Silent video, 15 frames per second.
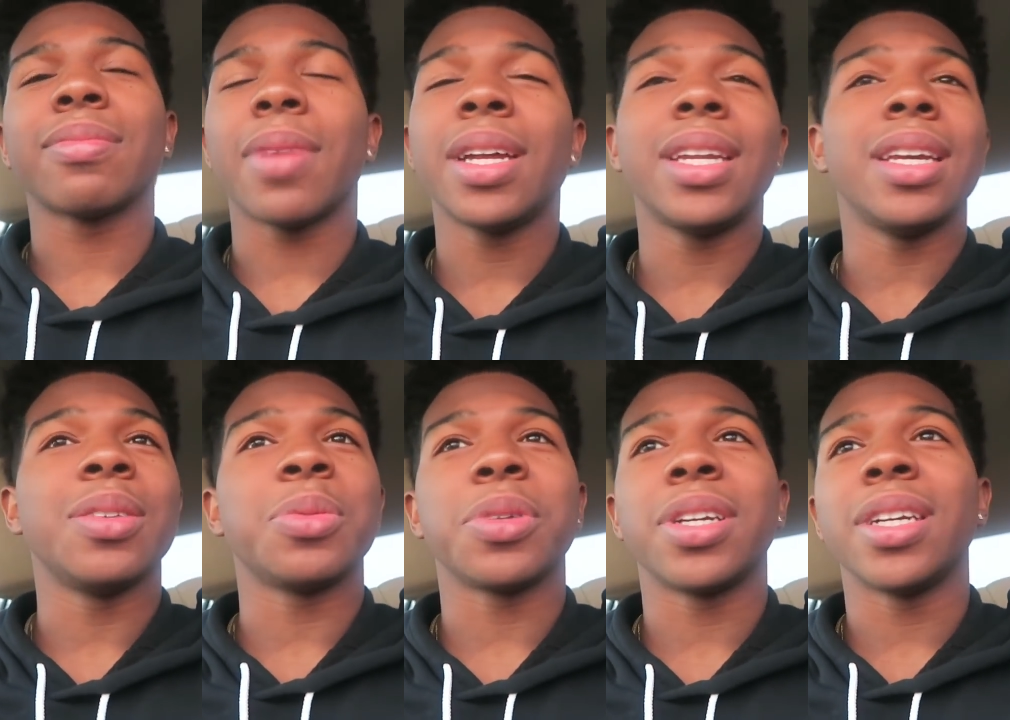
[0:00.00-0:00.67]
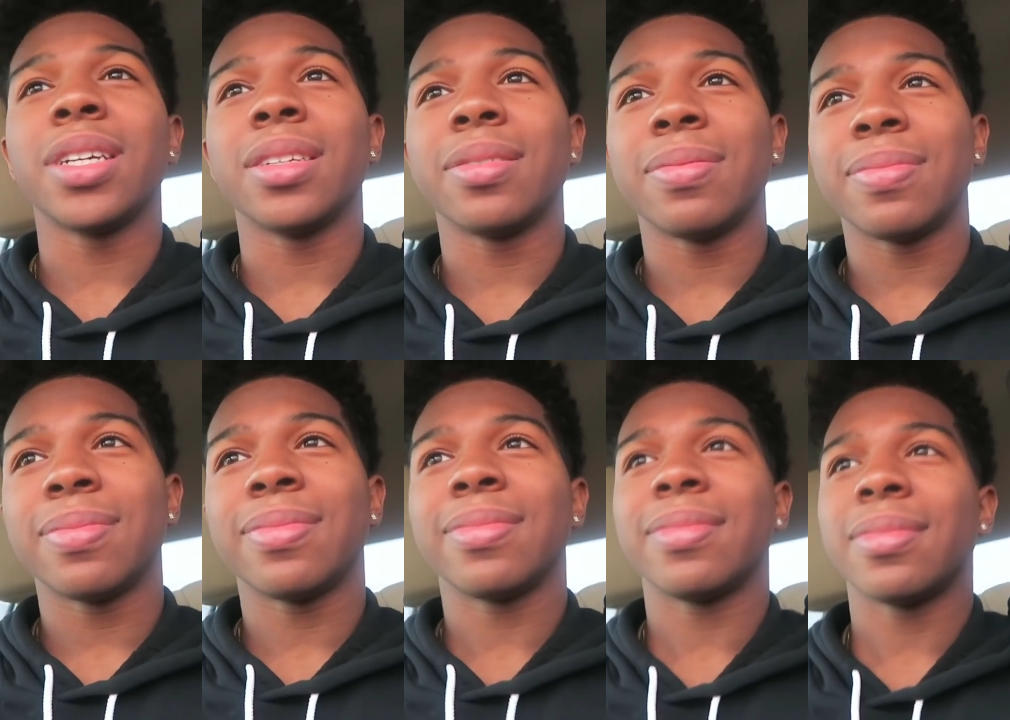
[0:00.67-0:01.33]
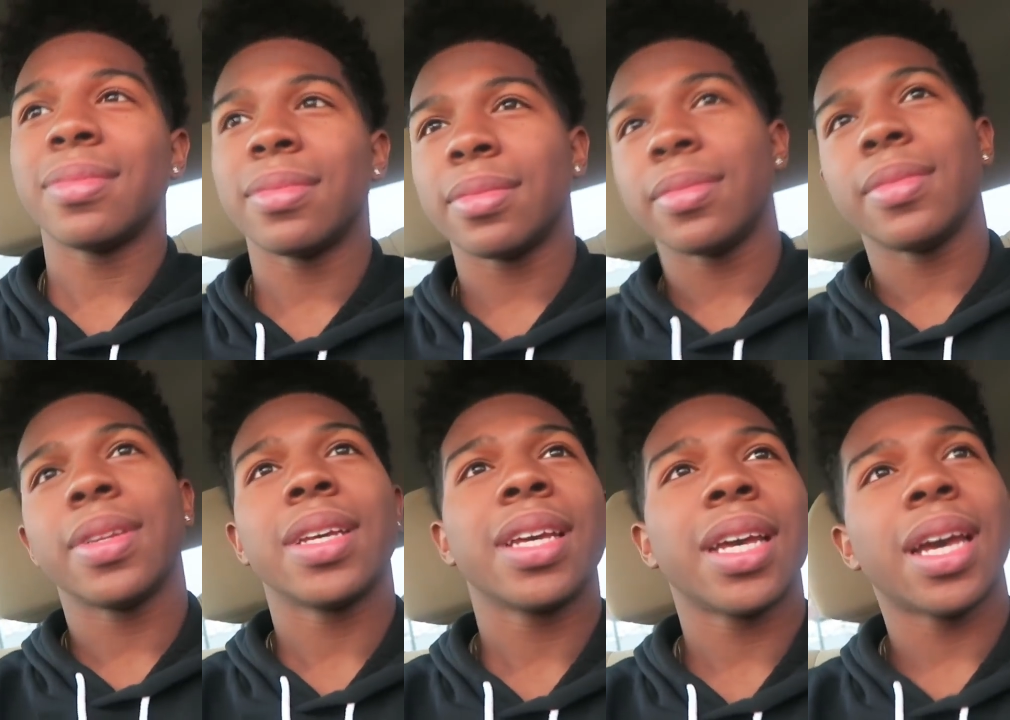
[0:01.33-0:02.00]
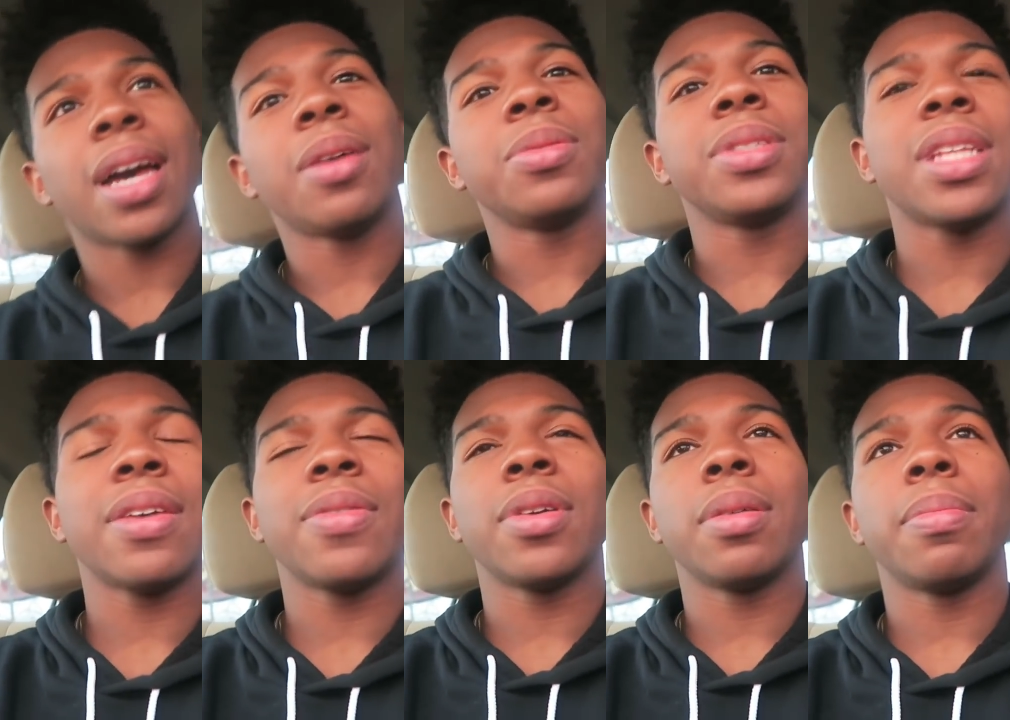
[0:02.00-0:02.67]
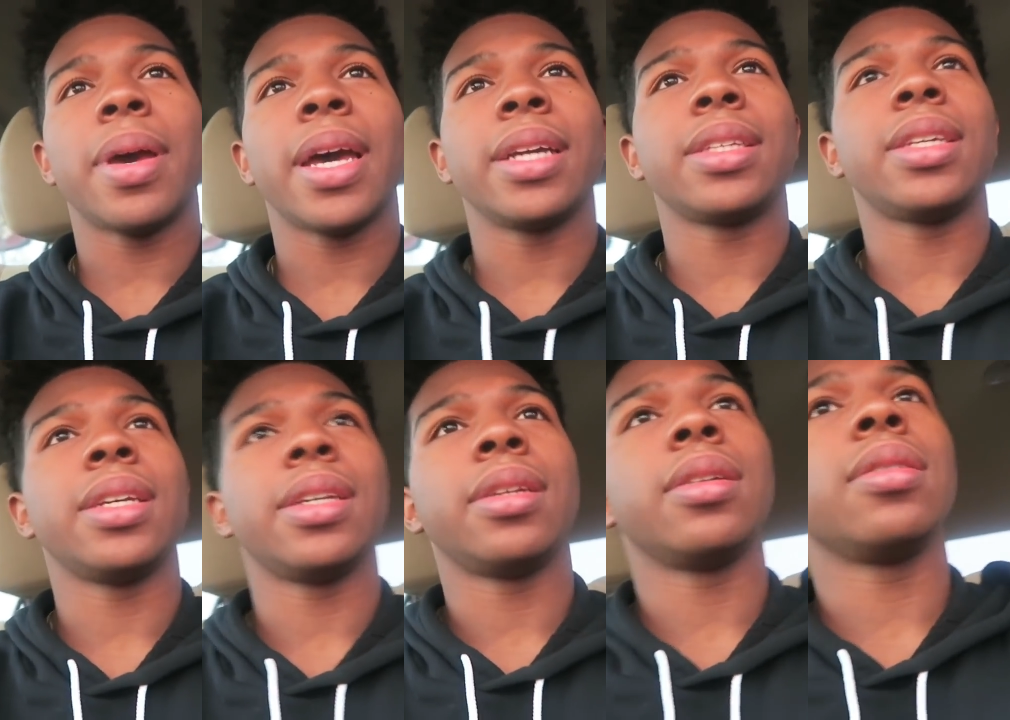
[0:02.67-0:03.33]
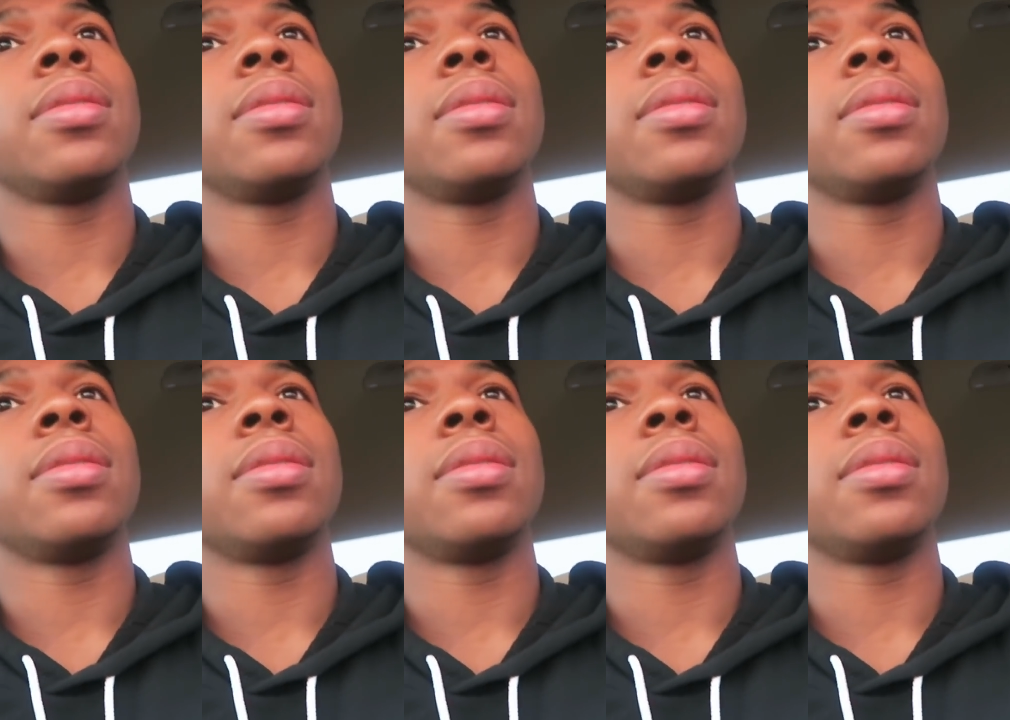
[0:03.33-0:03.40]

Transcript: My days were good. Yeah, I was never a bad kid.